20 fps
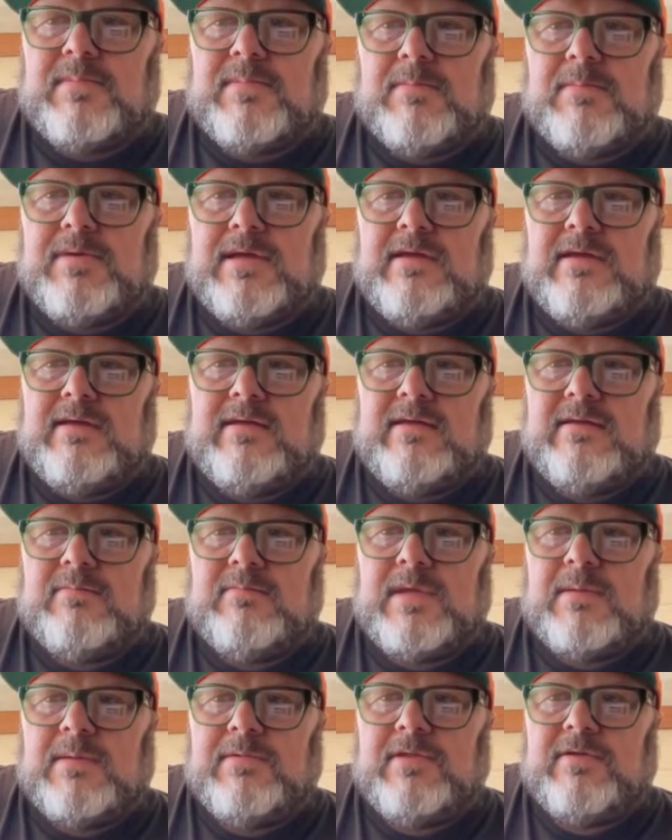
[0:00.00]
maybe
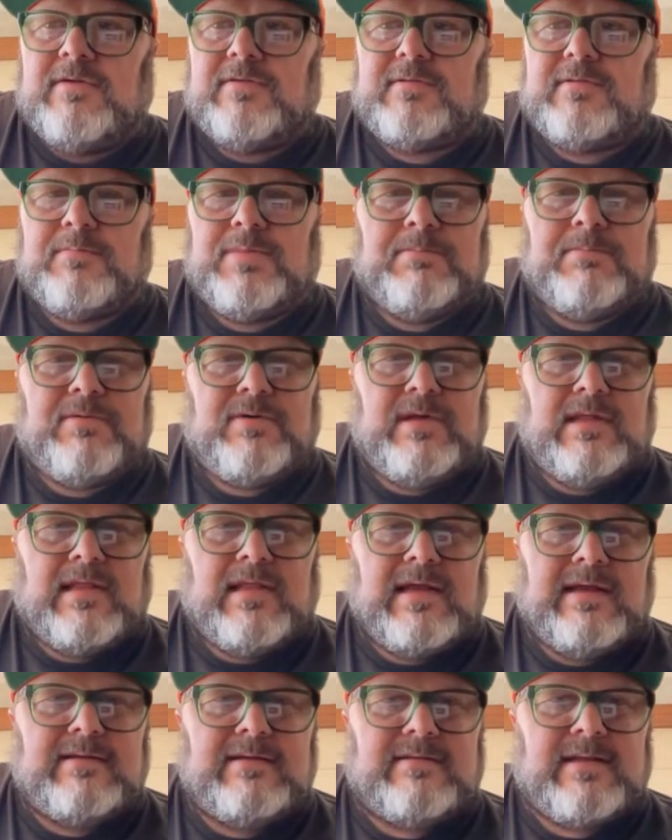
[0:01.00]
there's some people he
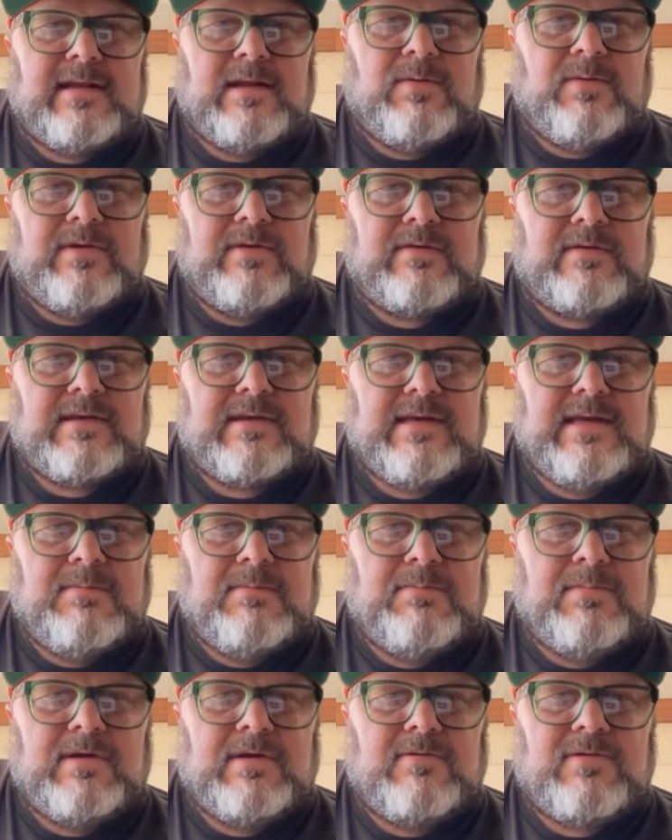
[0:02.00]
likes that he wants to
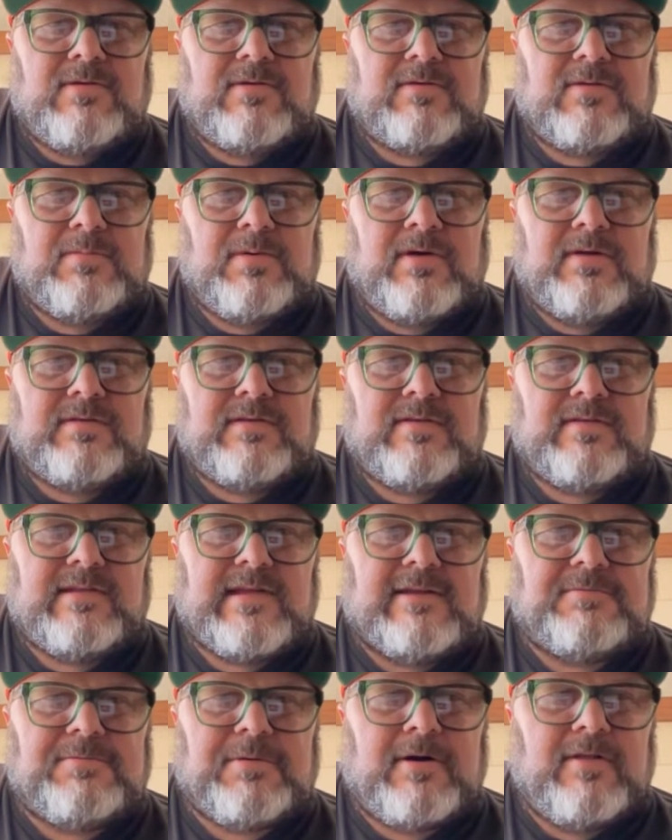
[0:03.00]
keep. Cristobal says, and
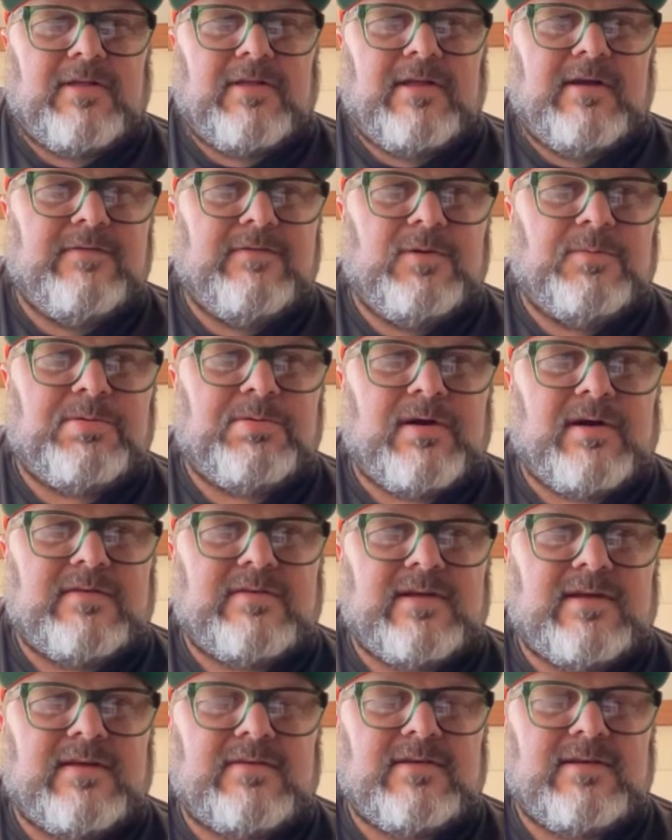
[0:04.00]
that's part of the interview
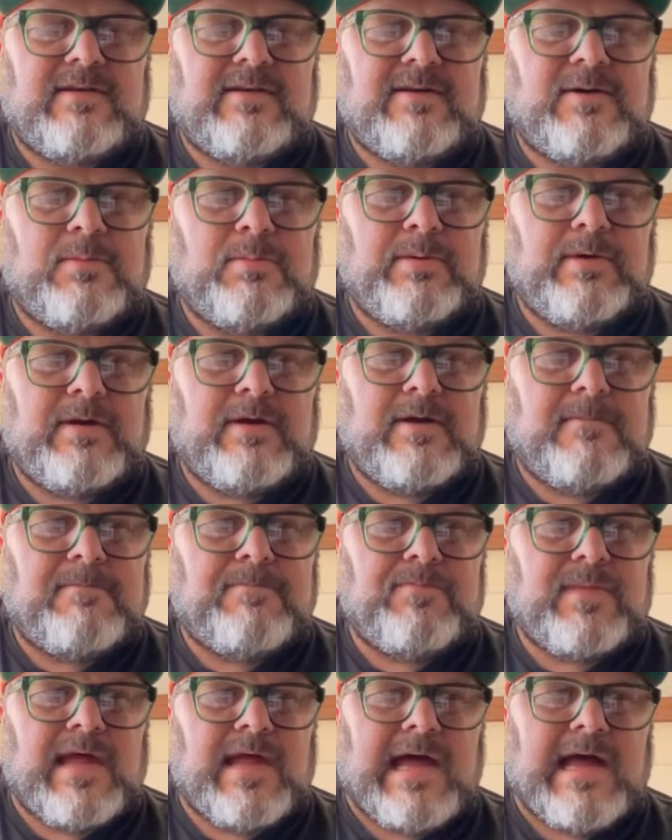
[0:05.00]
process, you know. But
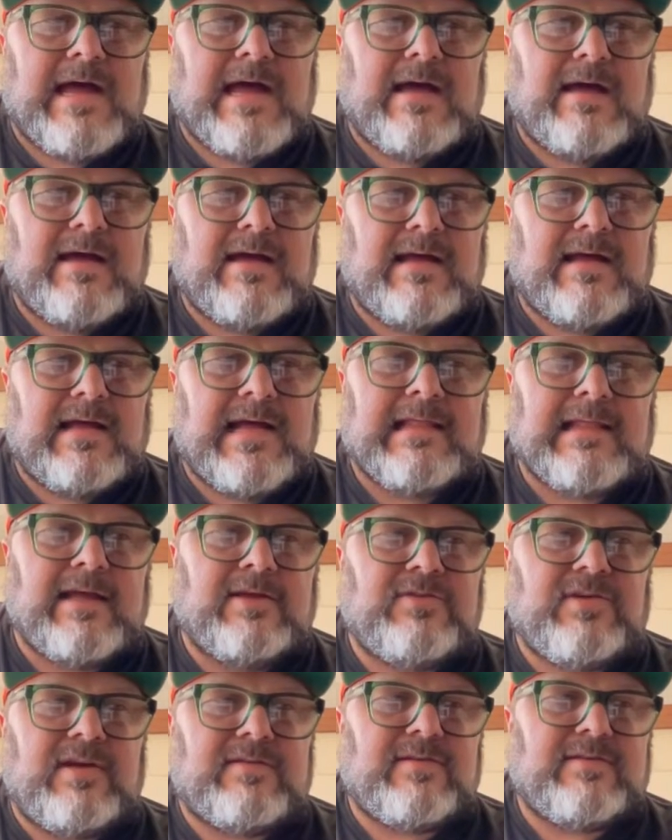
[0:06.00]
I
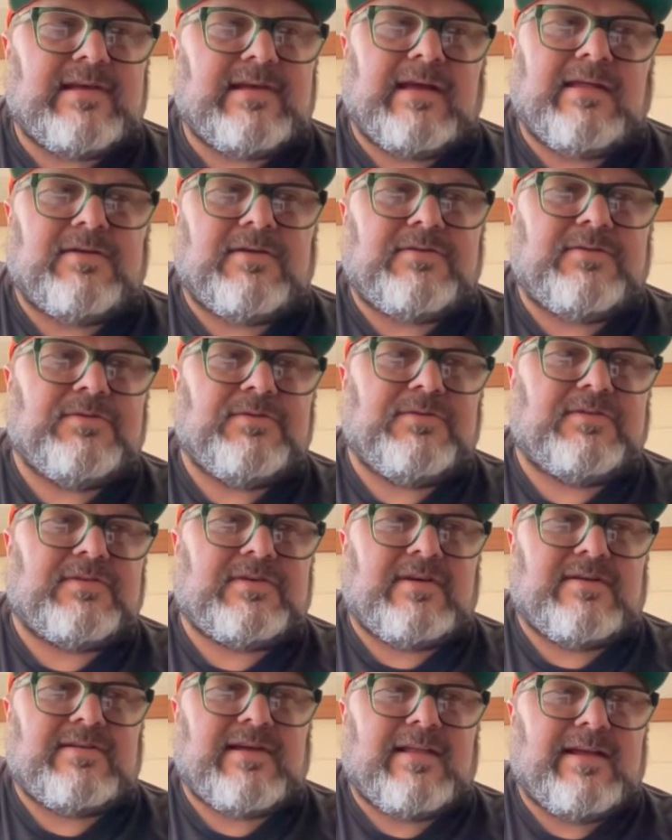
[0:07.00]
like Jason Taylor too, just
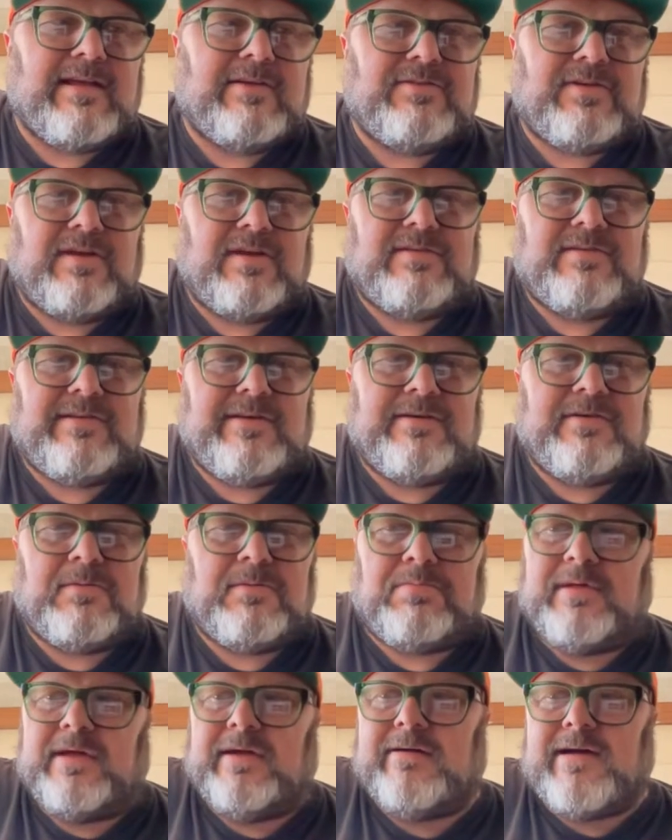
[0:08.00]
because I like Jason Taylor,
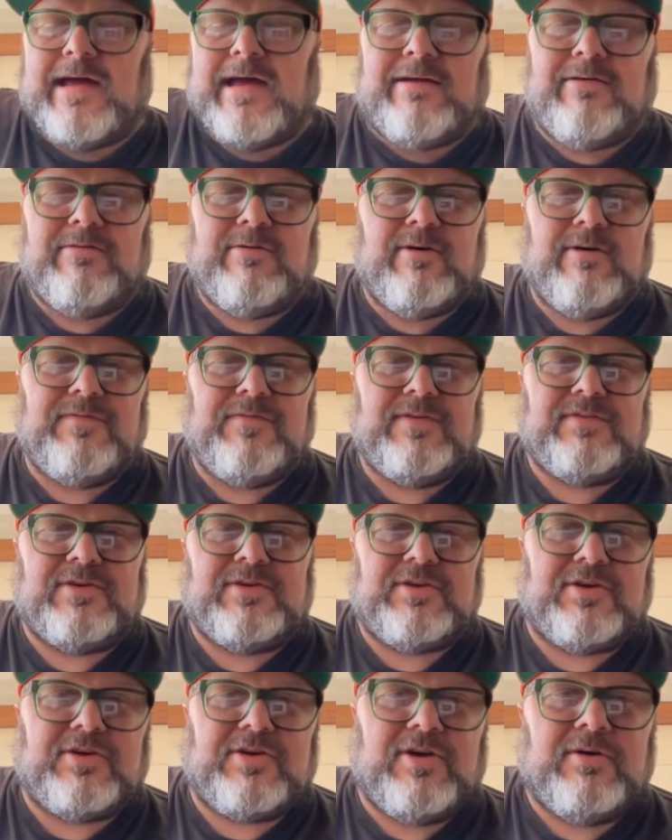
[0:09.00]
the player. Yeah. I don't know if he's a
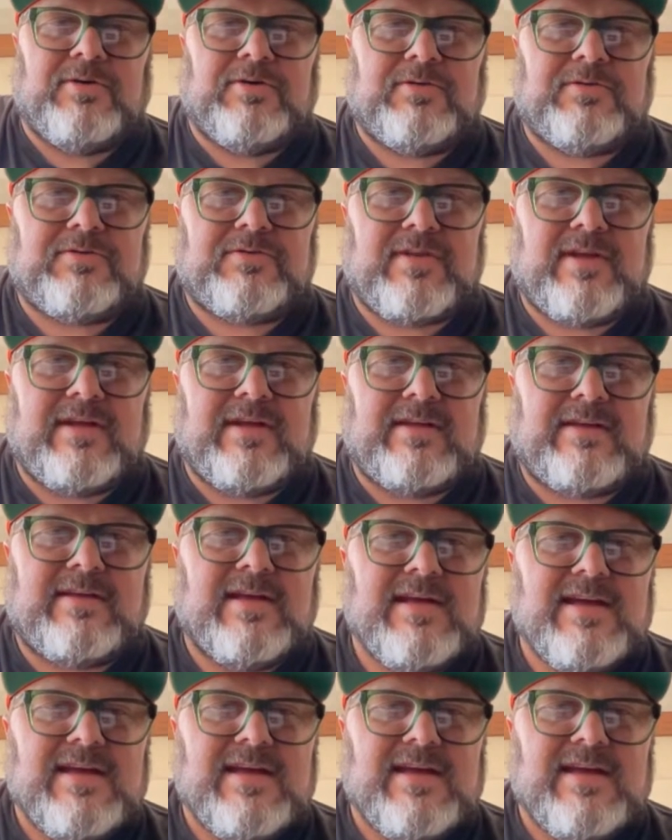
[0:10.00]
good coach. Like